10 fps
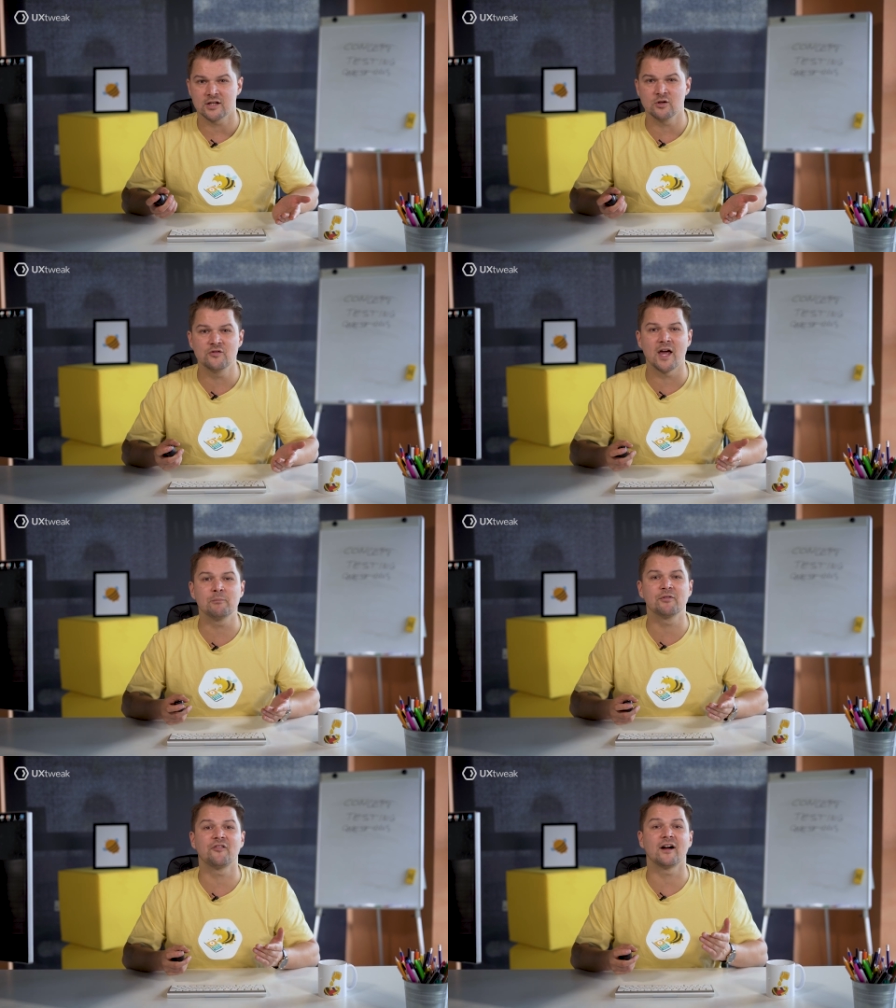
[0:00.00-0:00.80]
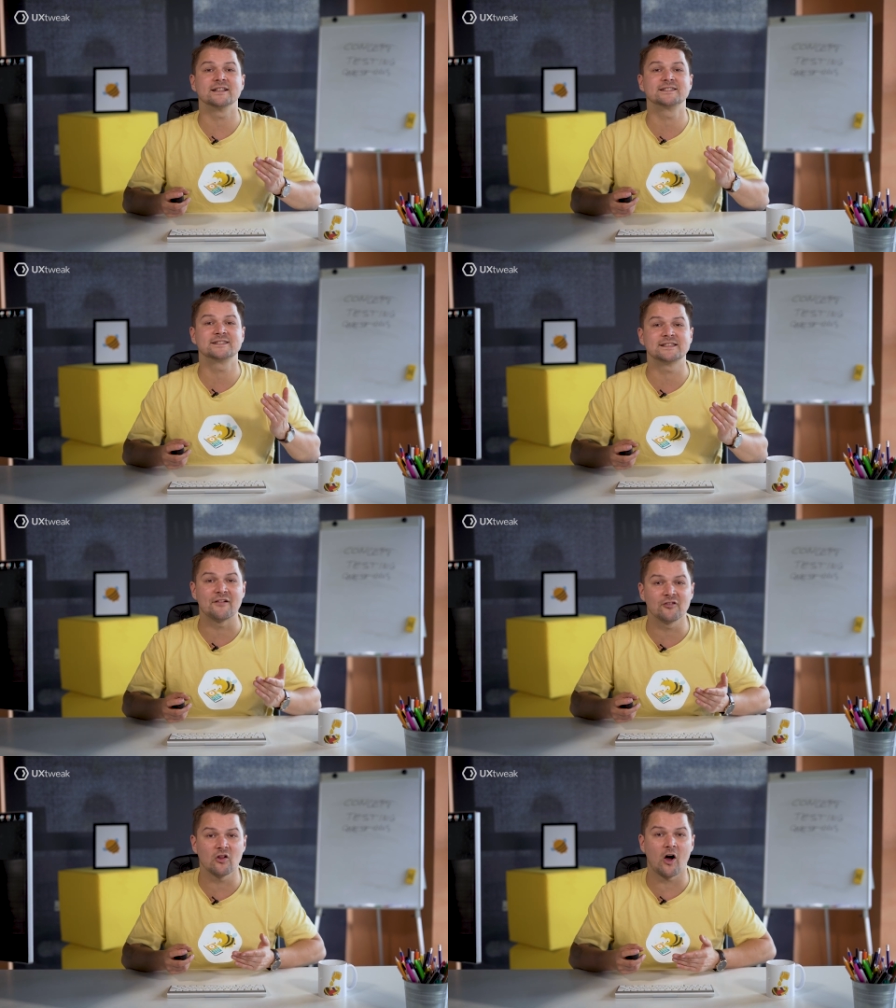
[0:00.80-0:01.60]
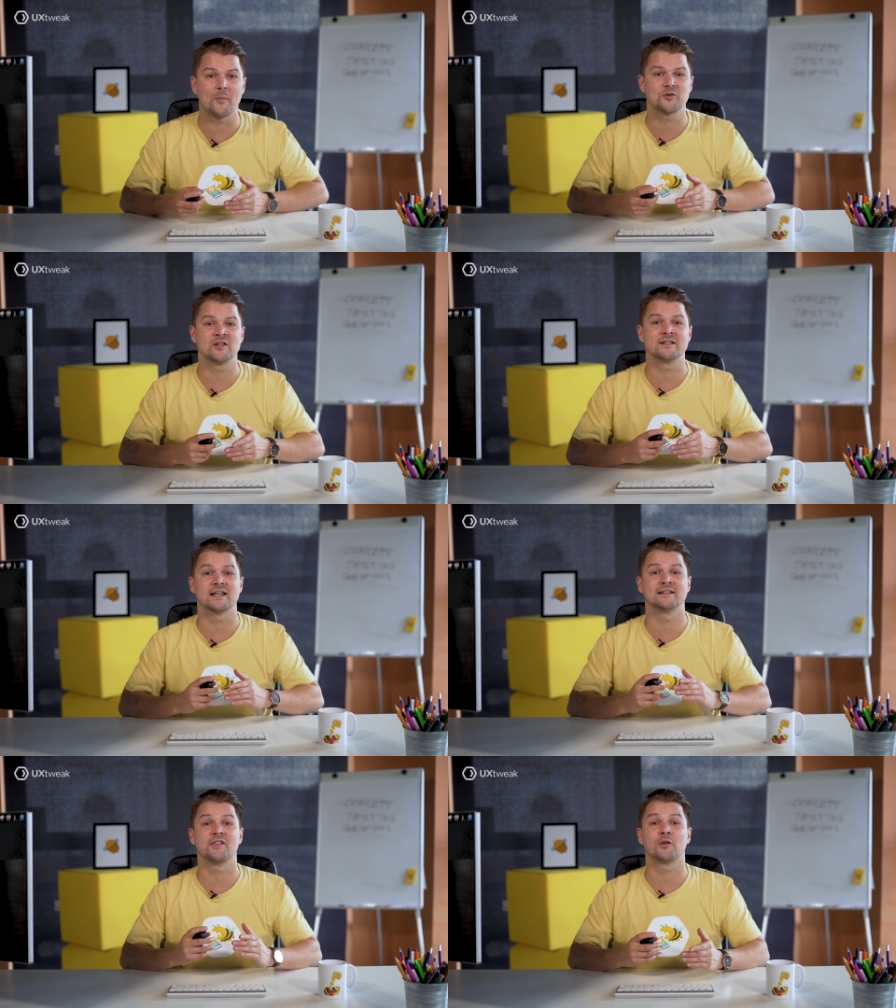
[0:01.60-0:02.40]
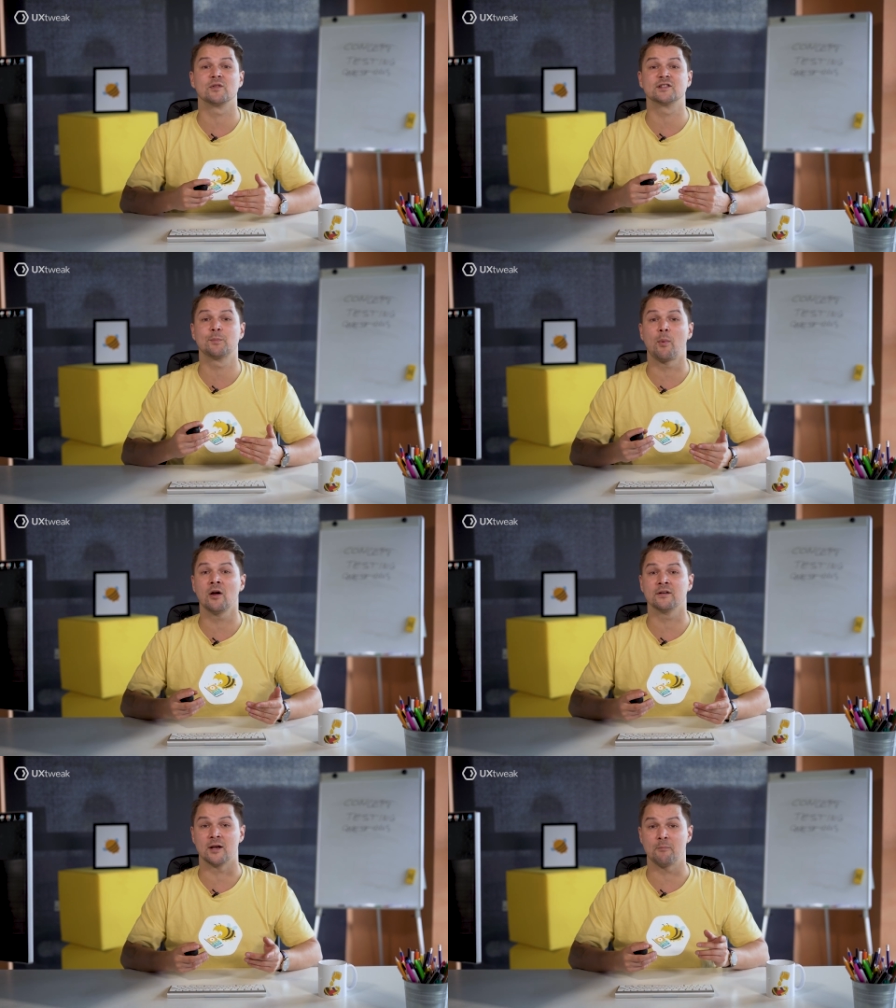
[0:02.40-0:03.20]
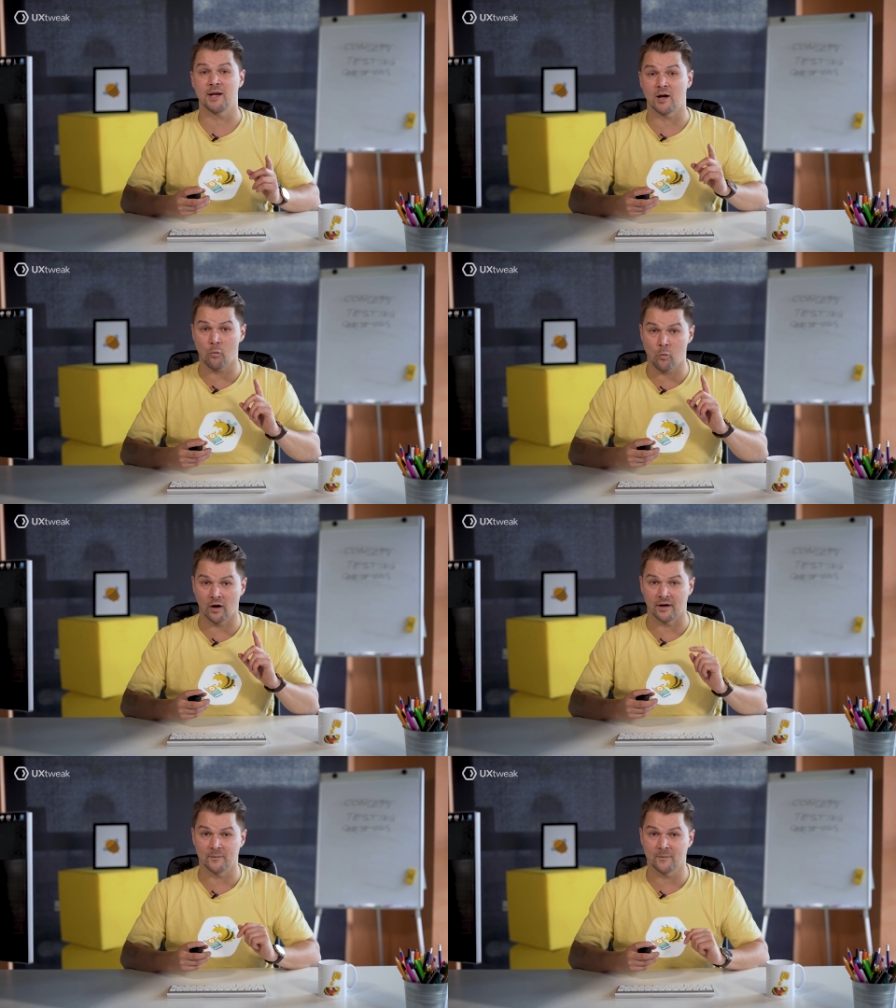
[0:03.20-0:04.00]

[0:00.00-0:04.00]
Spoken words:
You then provide several options and let the respondent pick one.